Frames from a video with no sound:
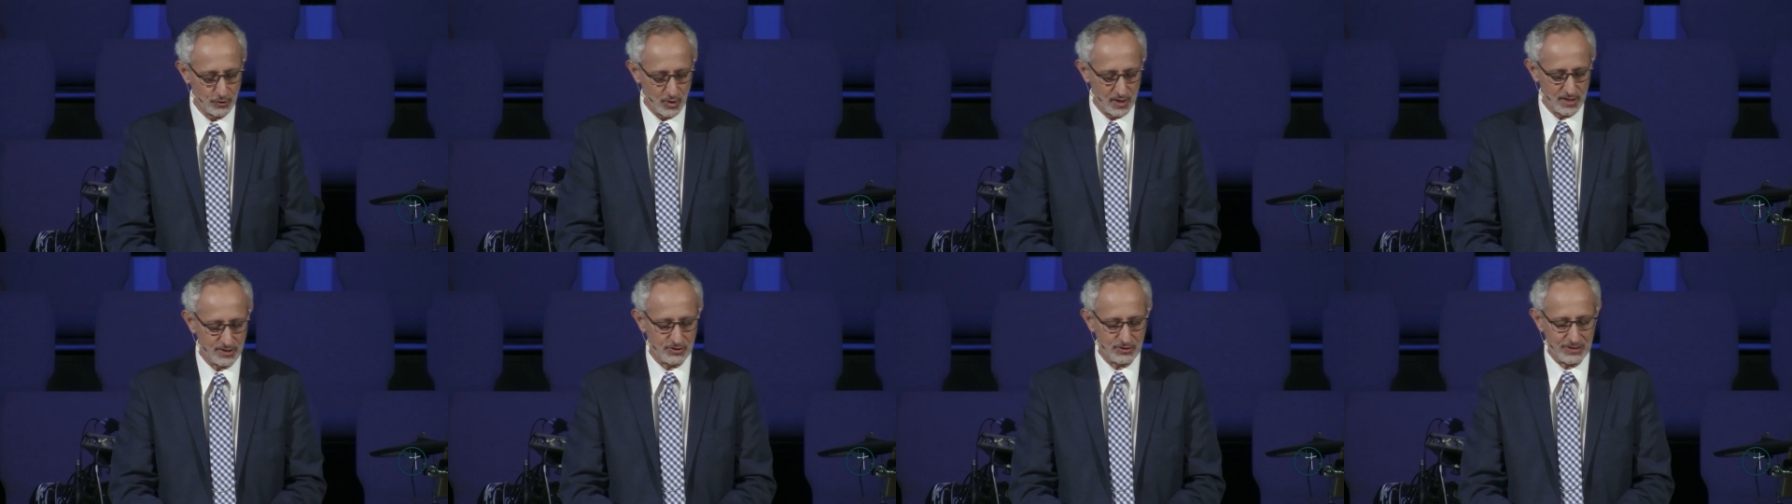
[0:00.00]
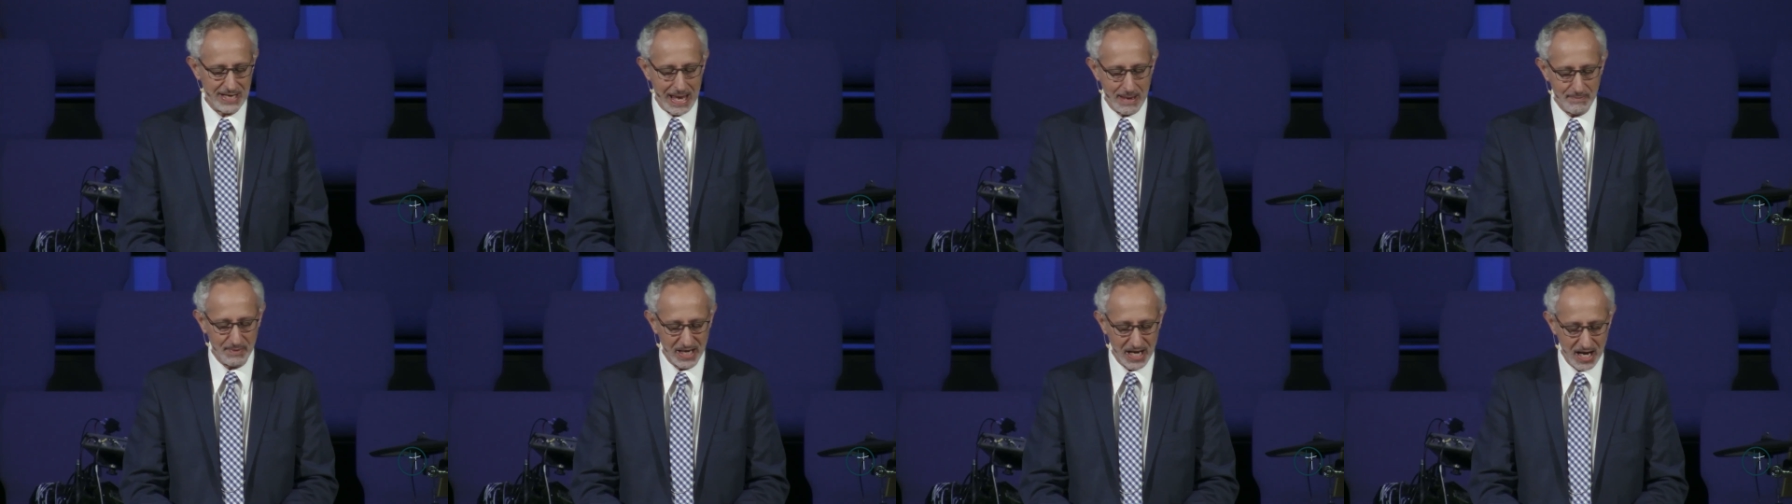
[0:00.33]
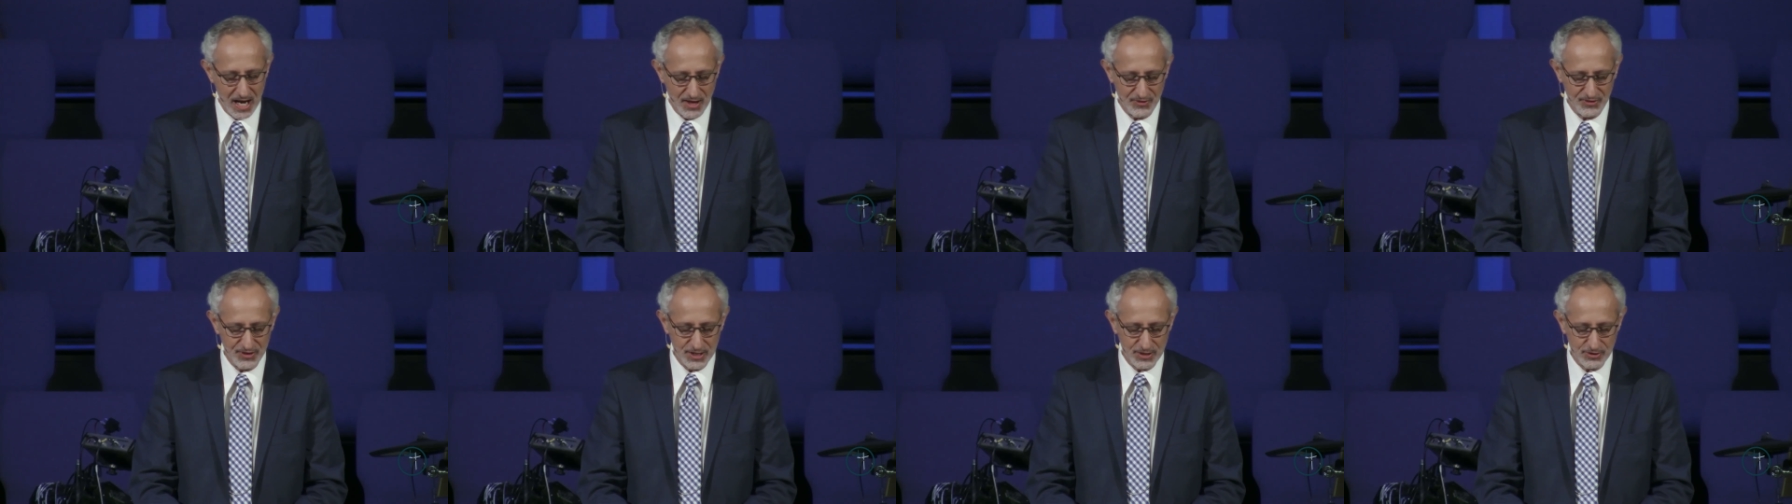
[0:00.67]
Lord
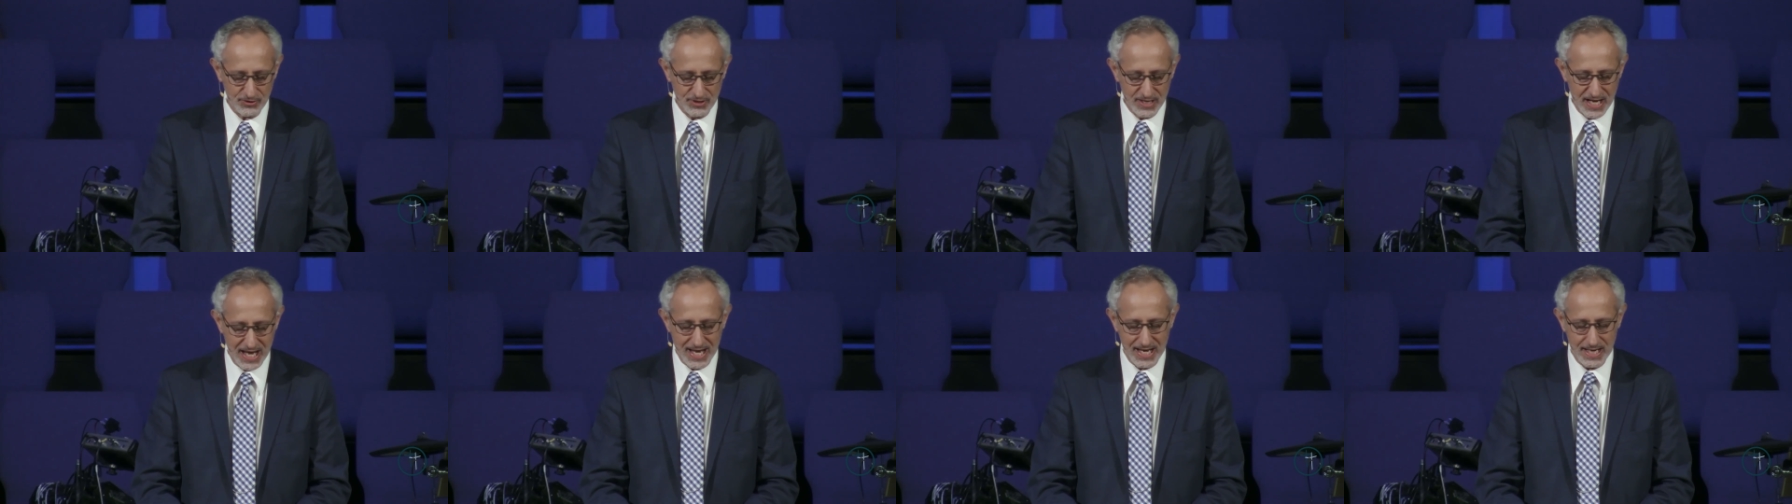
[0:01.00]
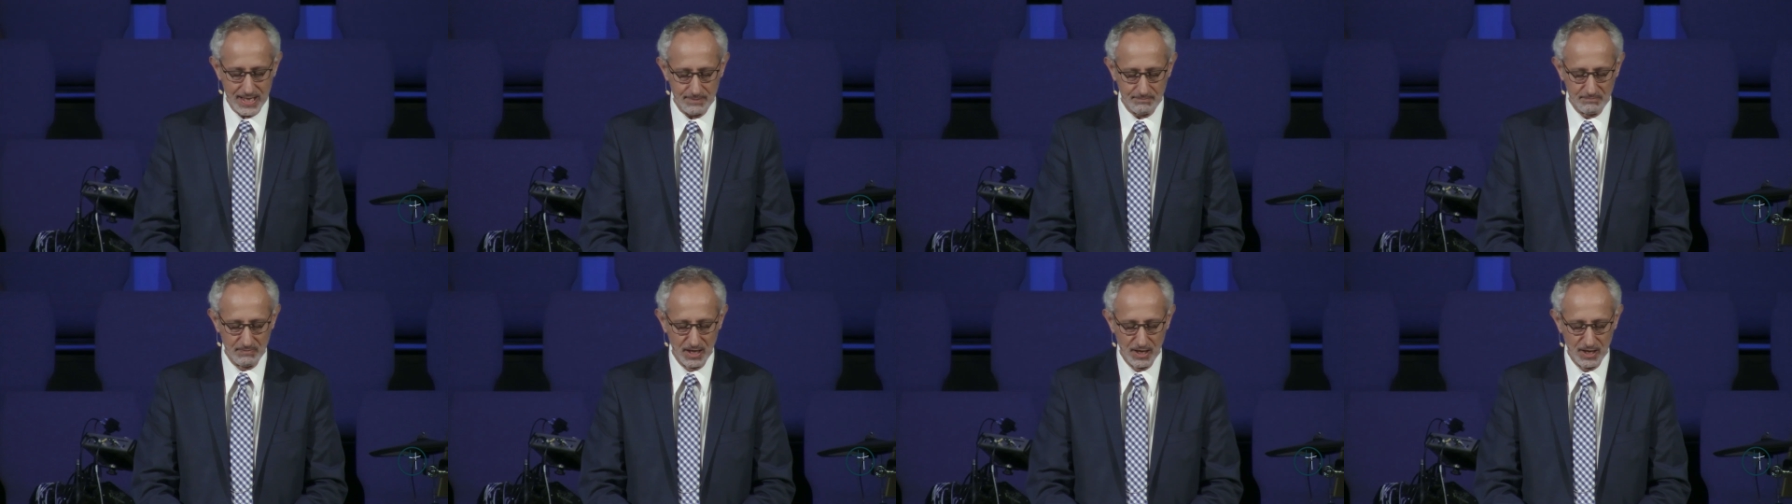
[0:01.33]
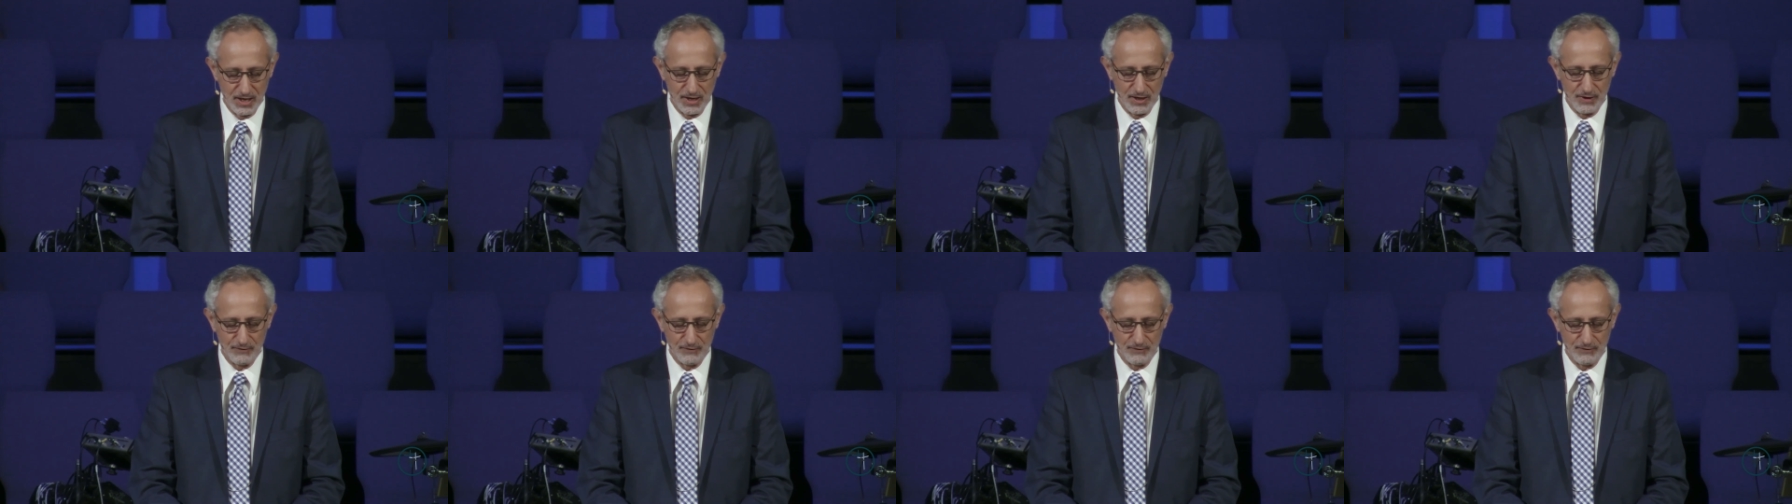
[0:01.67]
Sabaoth, his name,